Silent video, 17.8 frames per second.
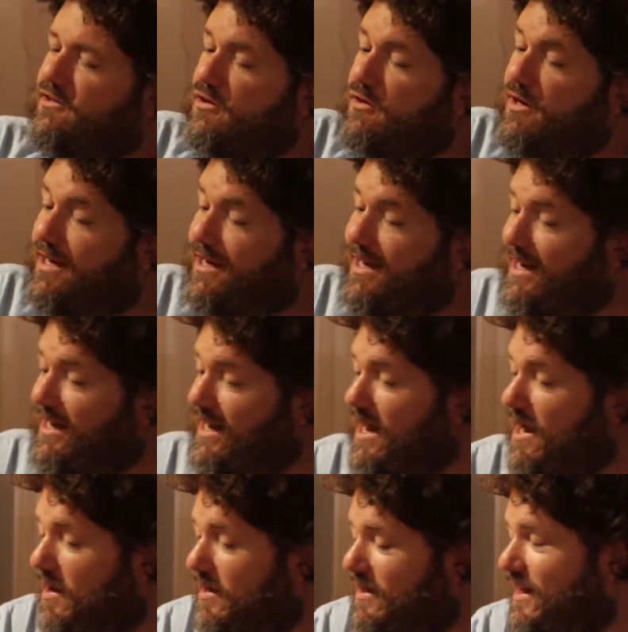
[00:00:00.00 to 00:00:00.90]
too, and
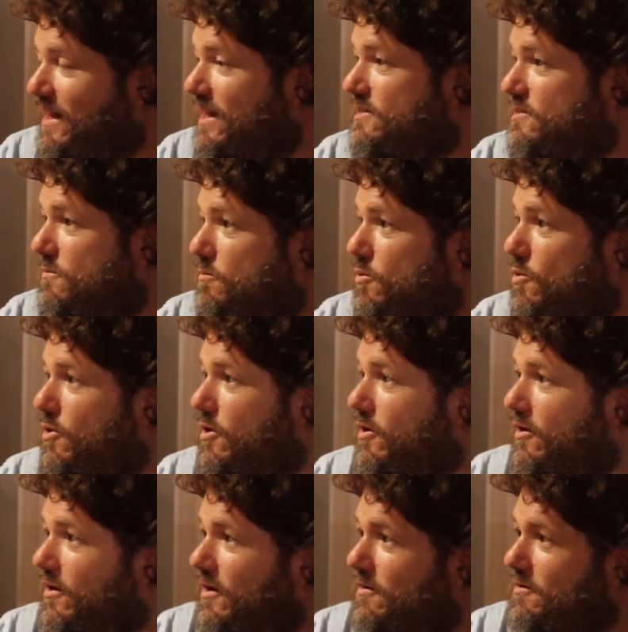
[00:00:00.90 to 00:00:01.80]
I think that's
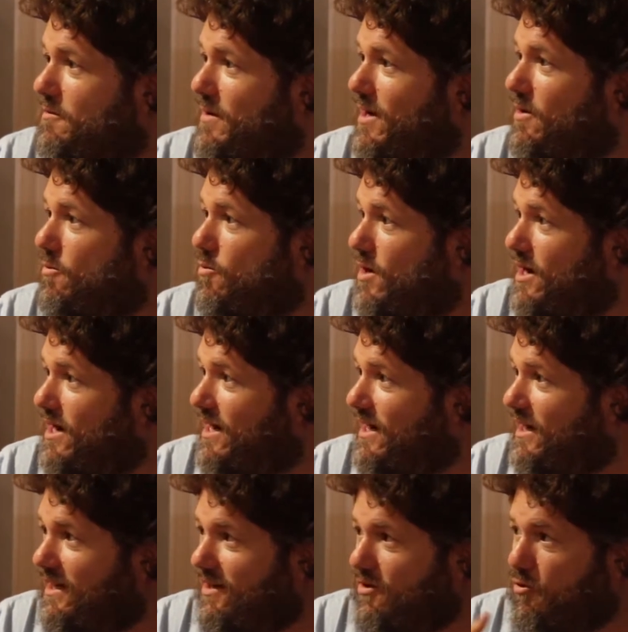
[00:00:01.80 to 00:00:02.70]
important, is about
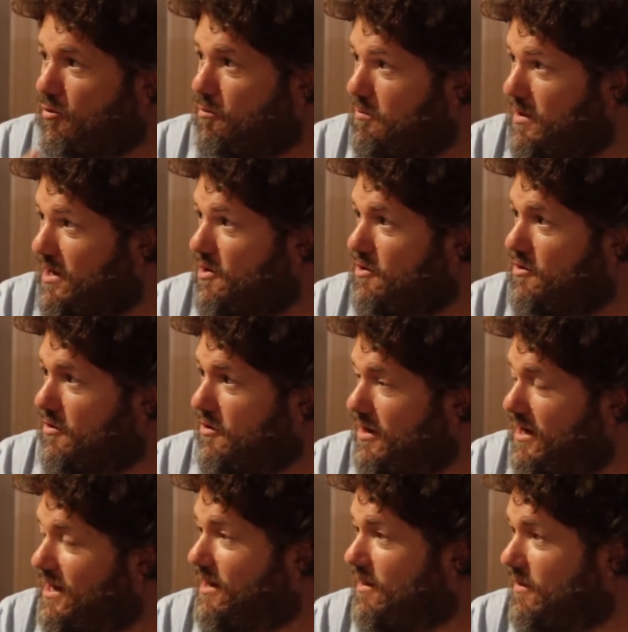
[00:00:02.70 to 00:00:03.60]
wine or beer or
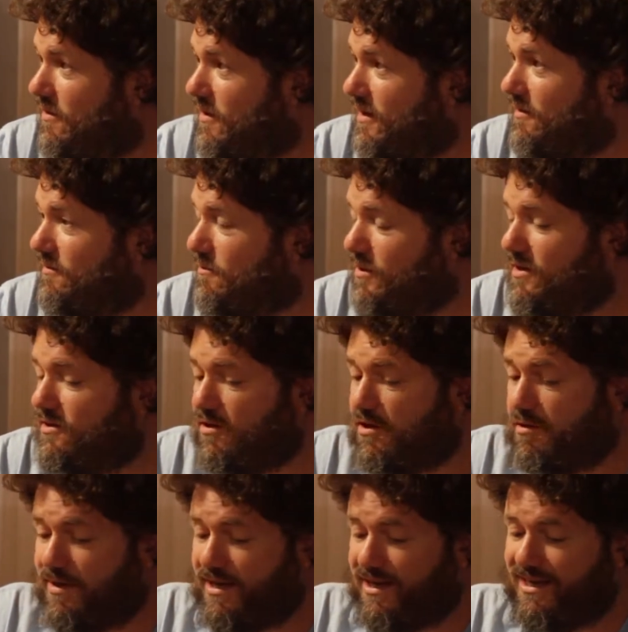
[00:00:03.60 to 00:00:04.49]
any of the things that we
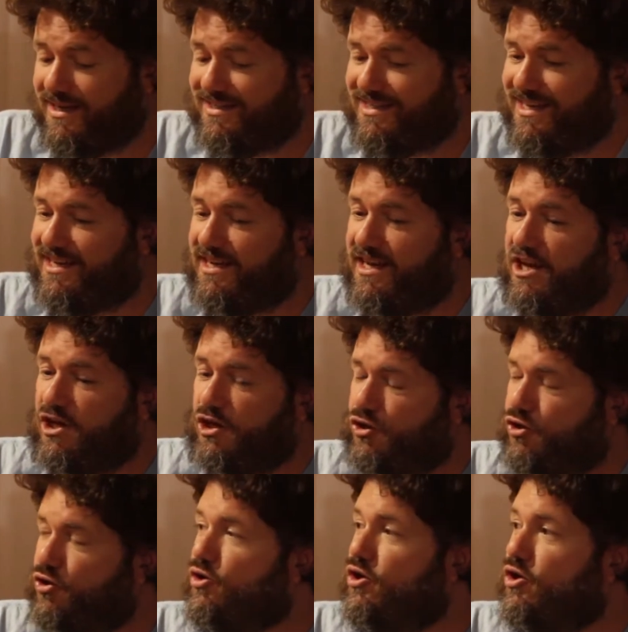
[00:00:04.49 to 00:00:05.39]
talk about, is that
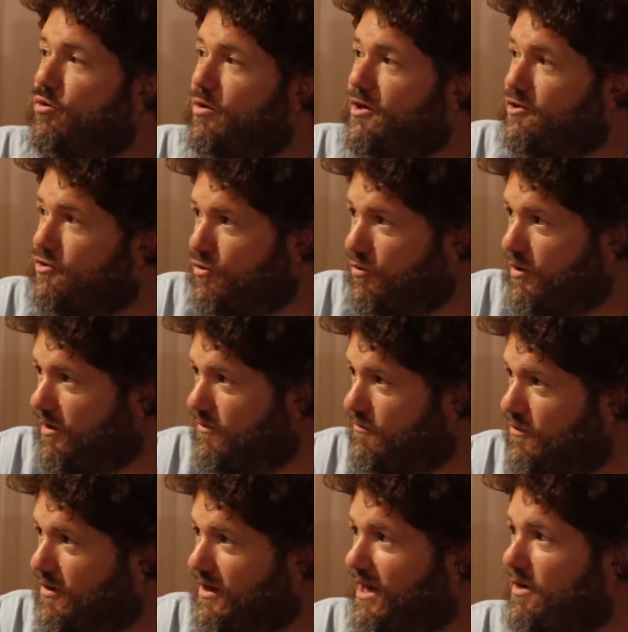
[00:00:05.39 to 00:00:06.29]
do you enjoy it?
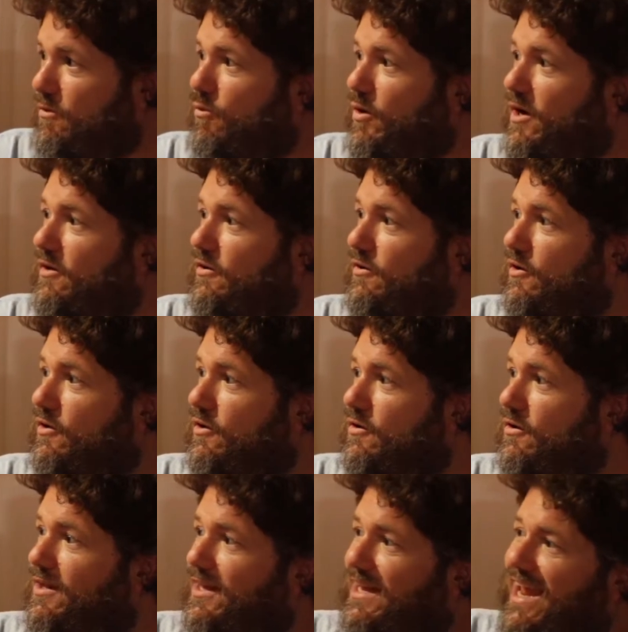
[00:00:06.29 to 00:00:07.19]
Forget whether
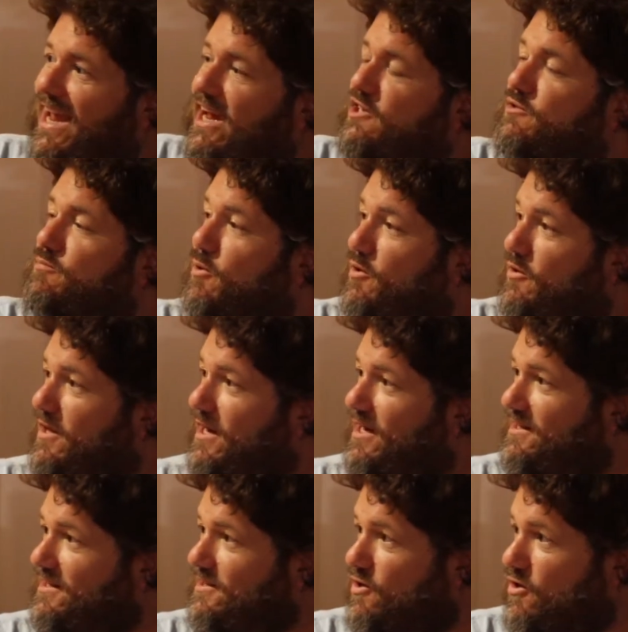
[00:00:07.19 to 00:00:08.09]
the expert
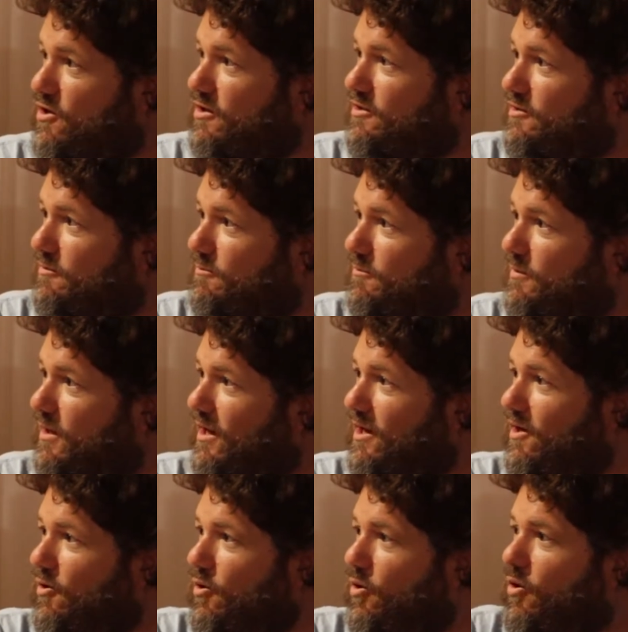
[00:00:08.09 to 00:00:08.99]
thinks it's awesome
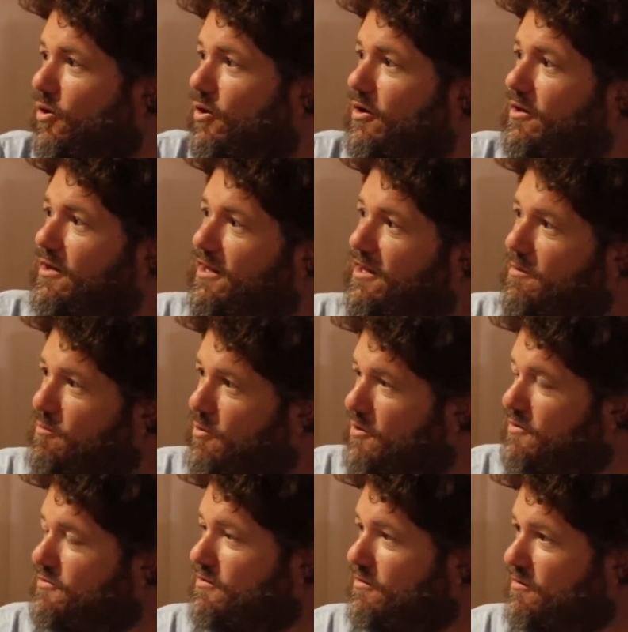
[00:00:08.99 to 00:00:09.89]
or that the
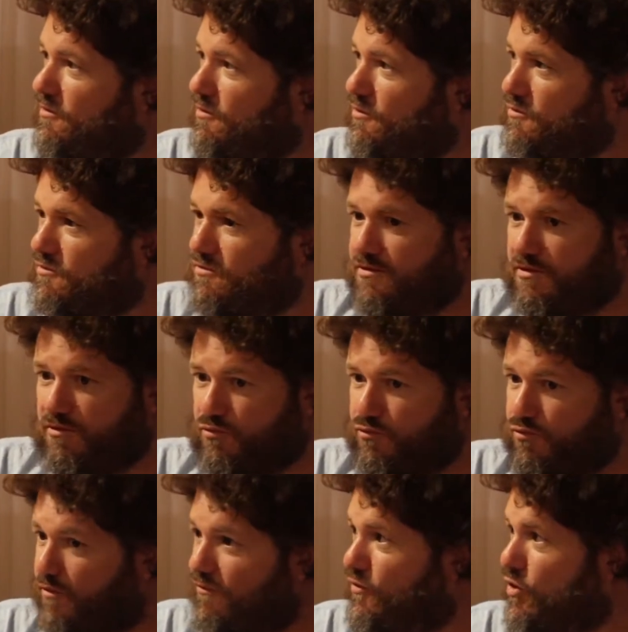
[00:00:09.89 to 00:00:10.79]
person who's
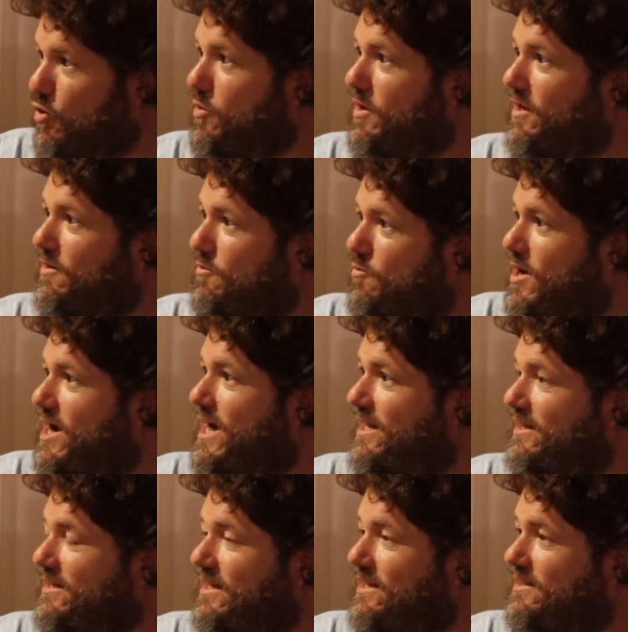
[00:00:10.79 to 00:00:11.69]
reviewing the
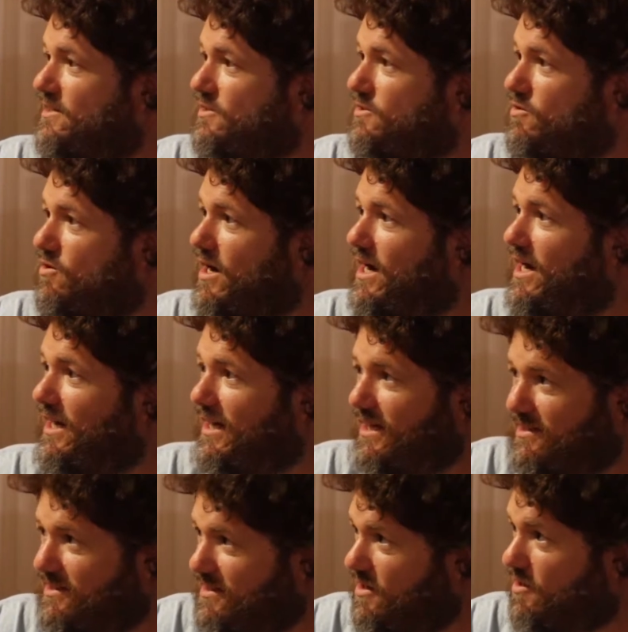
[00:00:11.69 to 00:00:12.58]
wine thinks it's great.
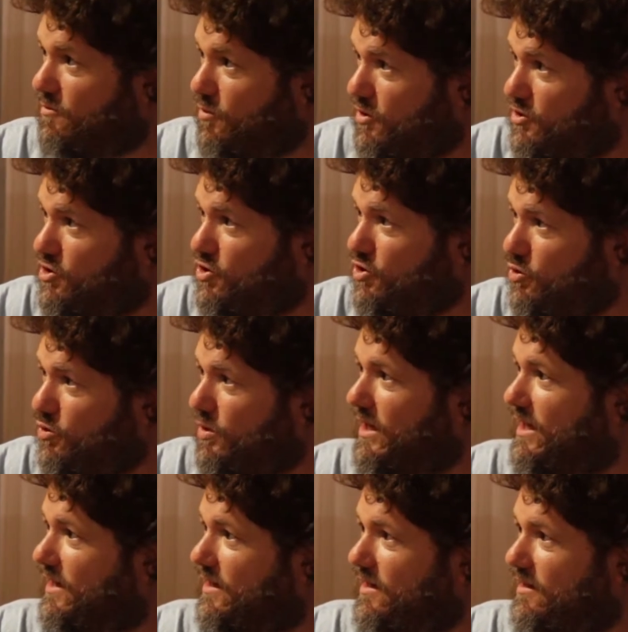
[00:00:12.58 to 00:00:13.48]
It's still what you like.